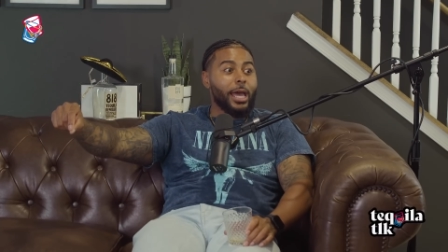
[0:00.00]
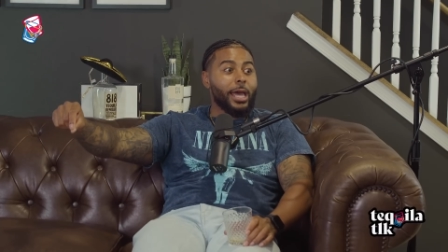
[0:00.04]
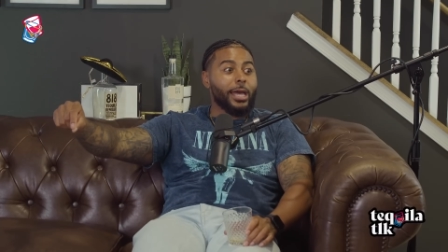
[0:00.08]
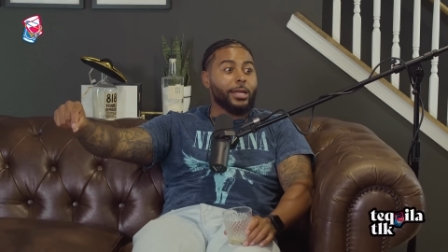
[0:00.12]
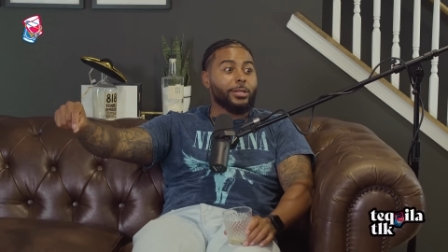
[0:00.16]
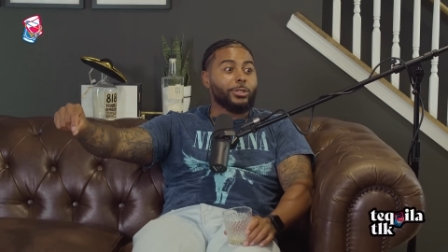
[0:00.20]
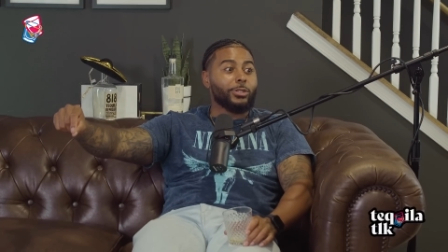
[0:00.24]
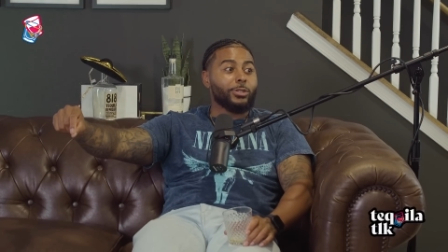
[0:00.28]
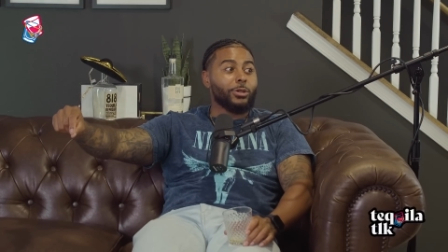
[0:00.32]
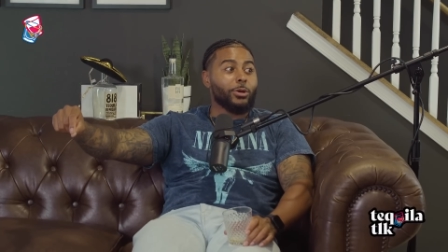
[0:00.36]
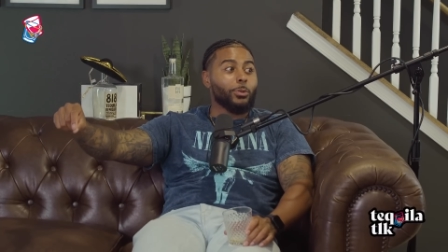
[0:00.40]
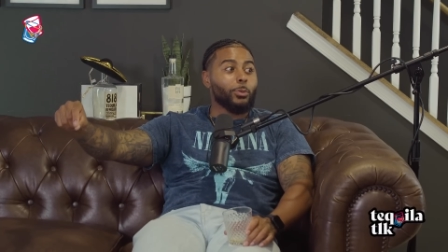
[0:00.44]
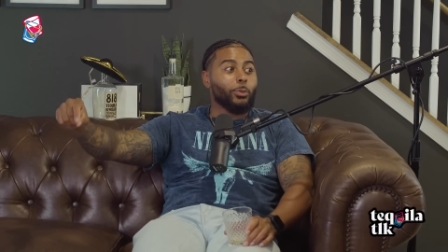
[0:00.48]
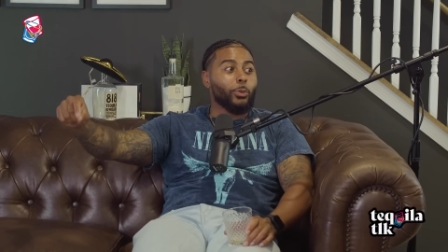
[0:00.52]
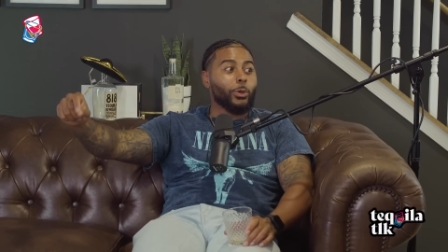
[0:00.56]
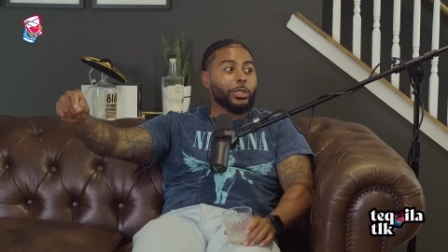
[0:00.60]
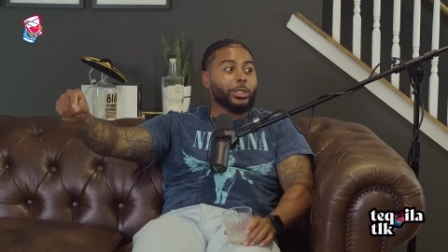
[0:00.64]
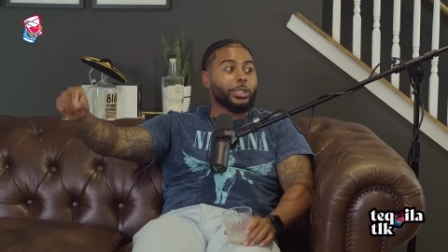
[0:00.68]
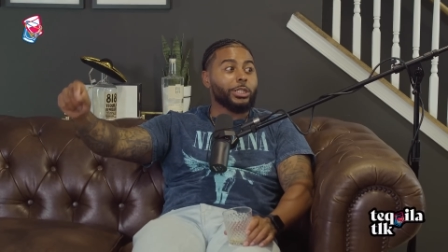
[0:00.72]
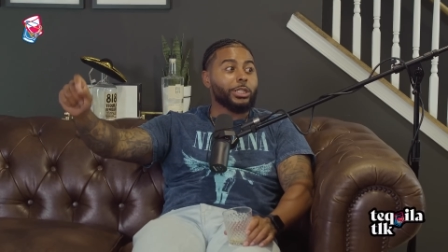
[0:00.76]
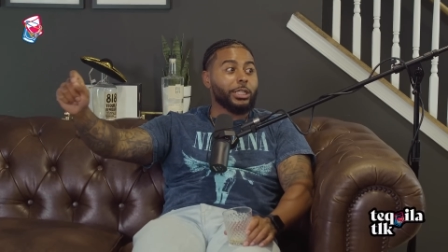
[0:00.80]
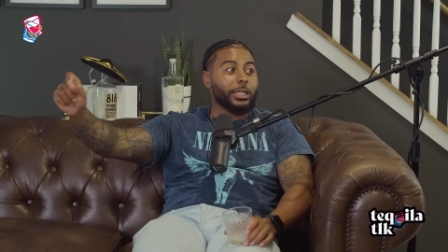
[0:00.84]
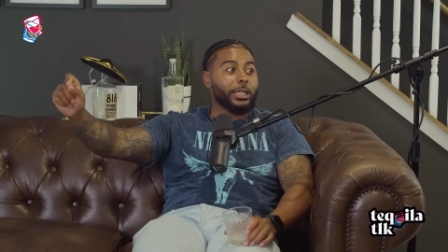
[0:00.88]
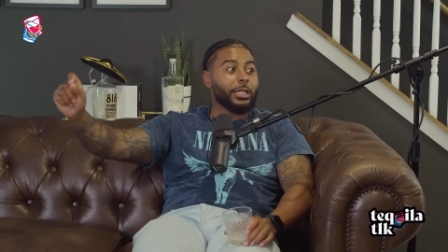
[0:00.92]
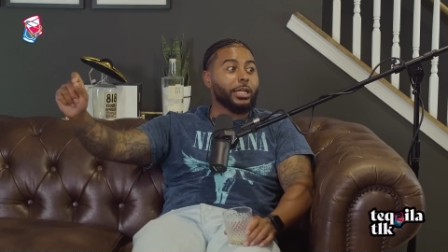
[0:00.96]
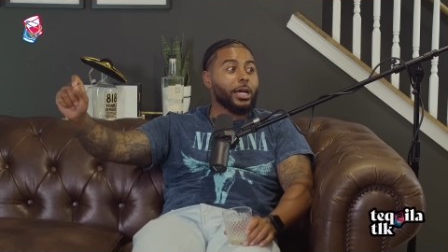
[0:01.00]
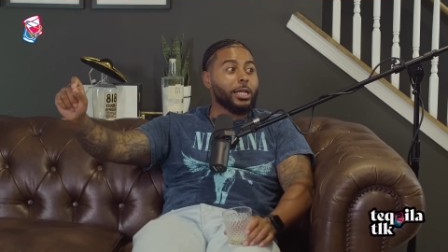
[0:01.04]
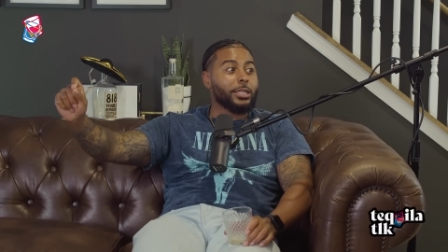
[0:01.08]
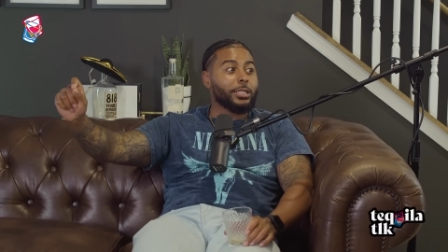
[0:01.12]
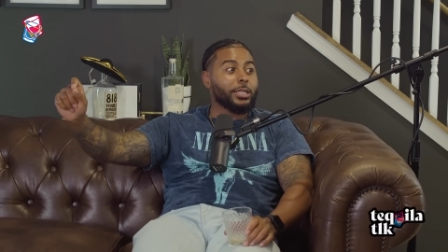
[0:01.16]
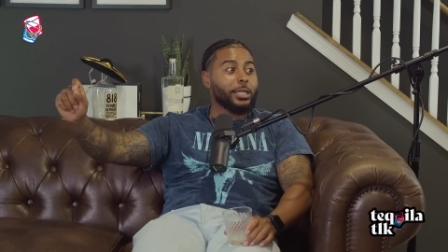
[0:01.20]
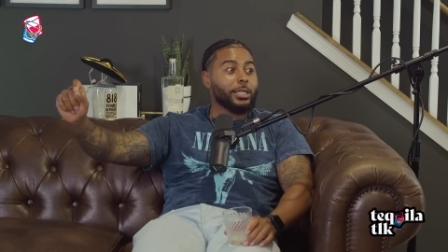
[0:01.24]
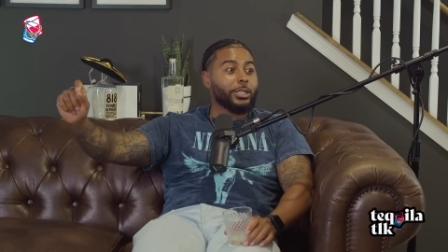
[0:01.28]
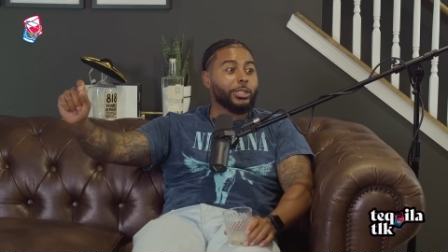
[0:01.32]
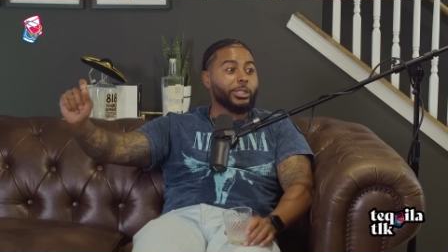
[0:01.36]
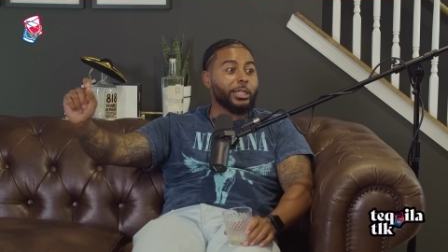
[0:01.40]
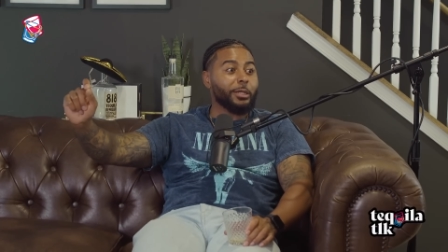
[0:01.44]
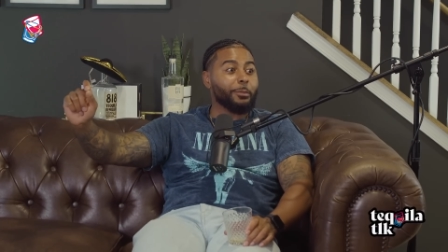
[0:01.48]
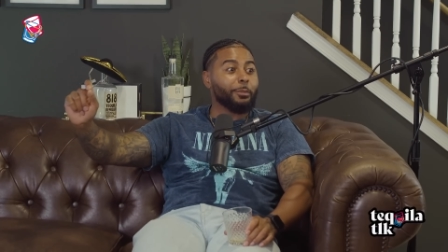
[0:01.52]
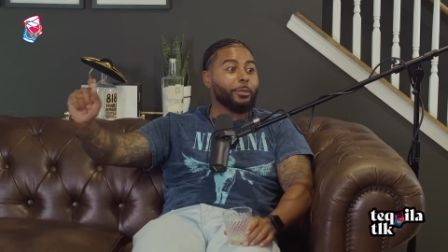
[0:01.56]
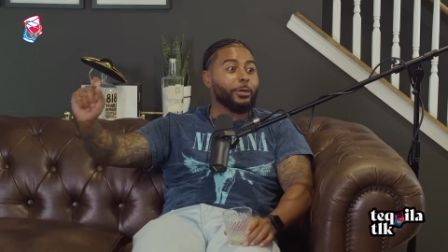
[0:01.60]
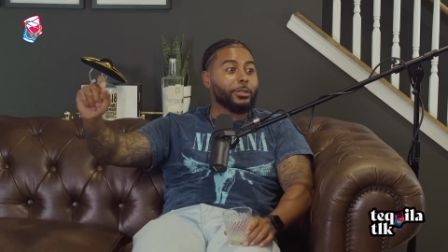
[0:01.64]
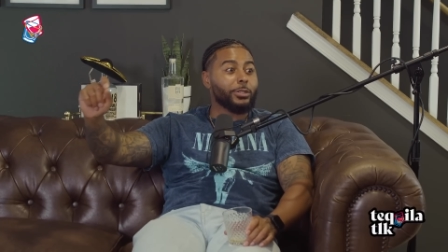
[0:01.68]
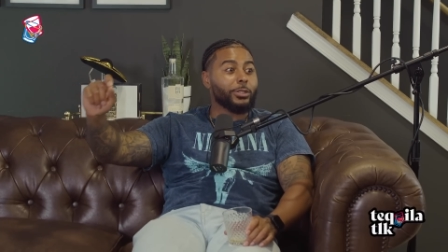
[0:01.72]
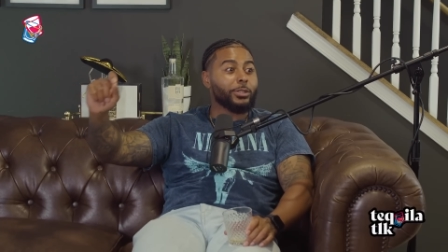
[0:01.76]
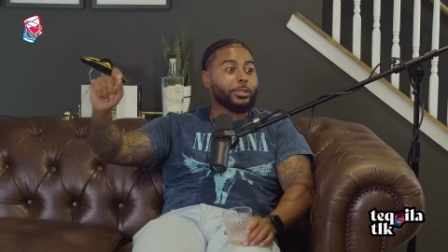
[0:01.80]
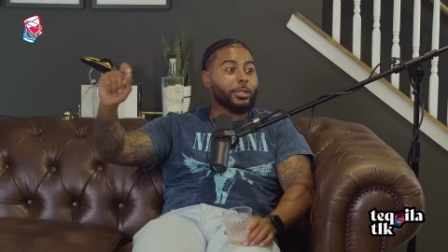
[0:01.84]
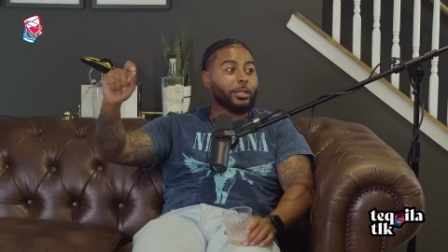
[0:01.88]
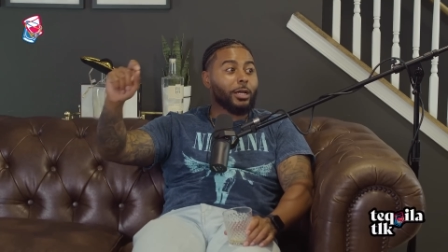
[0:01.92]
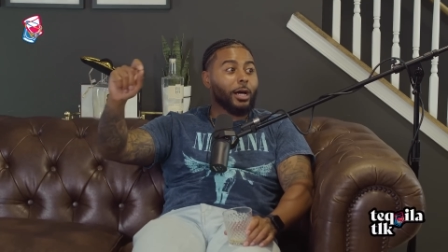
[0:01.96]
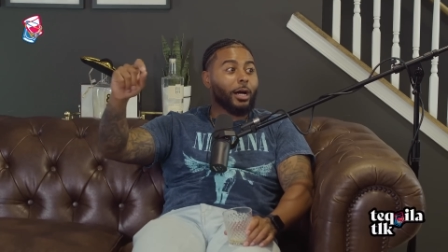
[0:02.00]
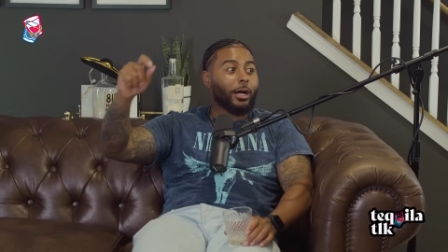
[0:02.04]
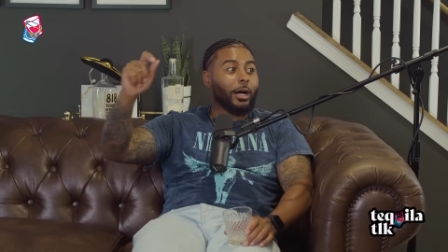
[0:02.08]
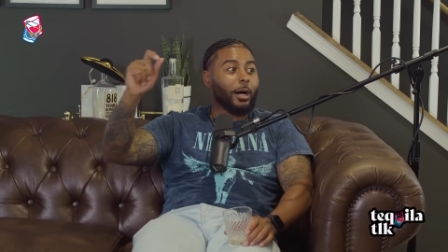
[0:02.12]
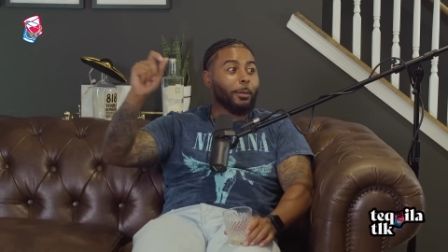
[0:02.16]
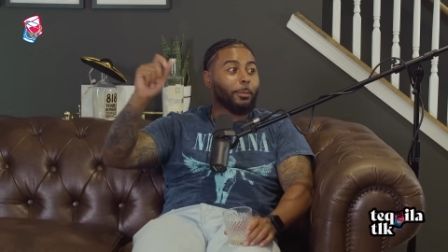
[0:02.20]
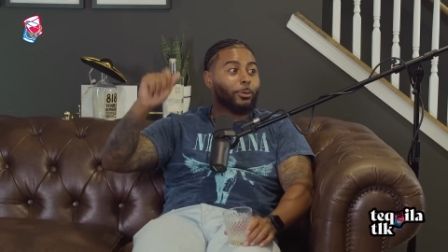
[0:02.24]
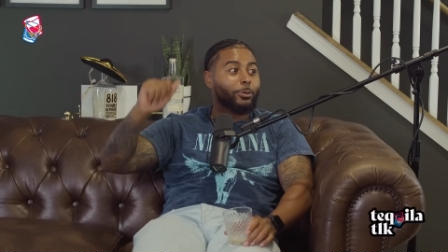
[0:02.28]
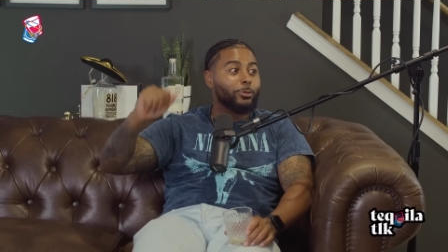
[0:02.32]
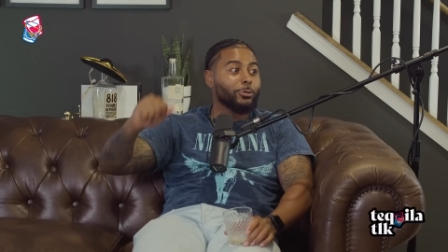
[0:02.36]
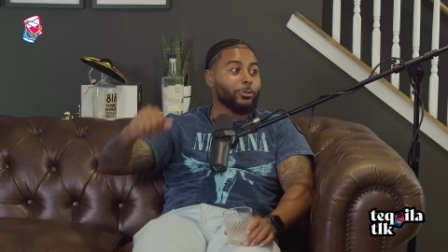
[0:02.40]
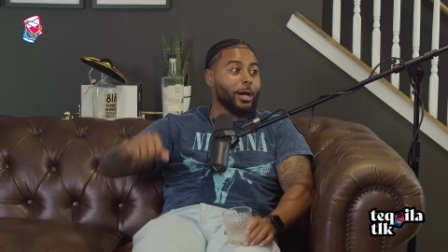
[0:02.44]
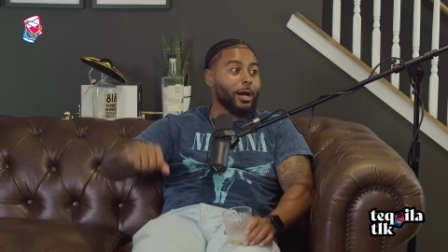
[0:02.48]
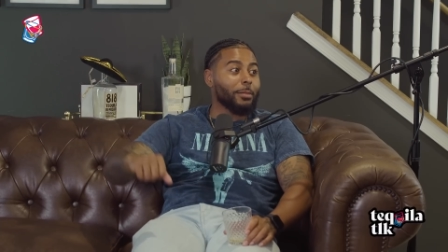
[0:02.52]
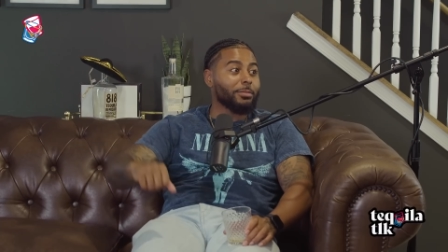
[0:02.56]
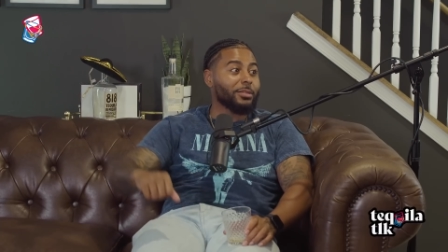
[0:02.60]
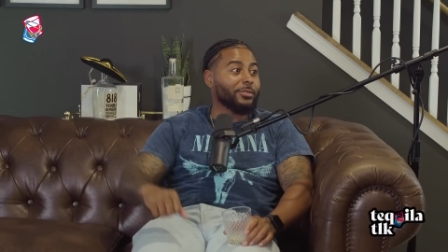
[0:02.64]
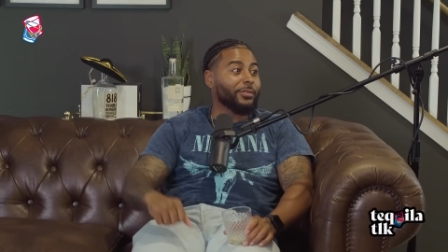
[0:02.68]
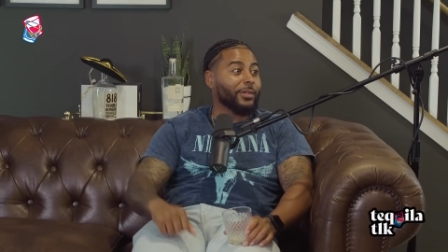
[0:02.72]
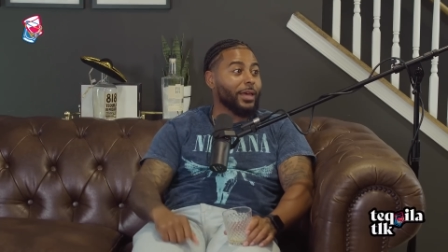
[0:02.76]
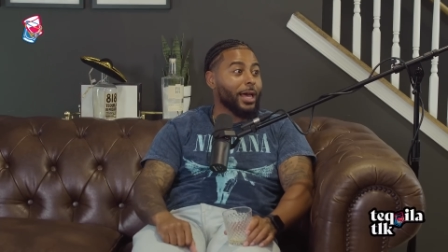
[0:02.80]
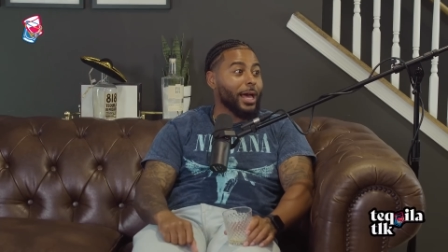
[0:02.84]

And so what she does is she puts a couple drops of